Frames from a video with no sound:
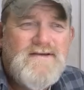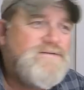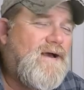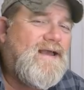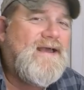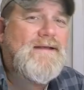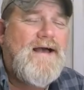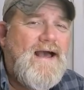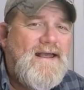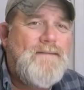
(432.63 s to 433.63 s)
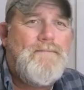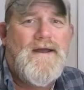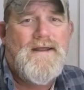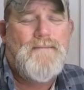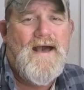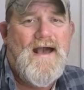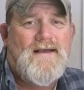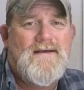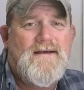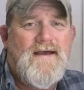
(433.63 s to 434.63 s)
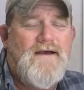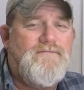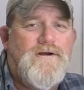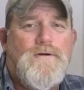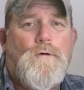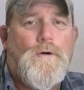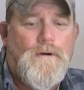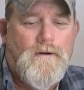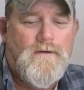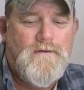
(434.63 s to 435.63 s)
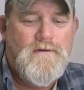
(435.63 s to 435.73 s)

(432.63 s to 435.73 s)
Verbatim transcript: So I get, I get money back every quarter.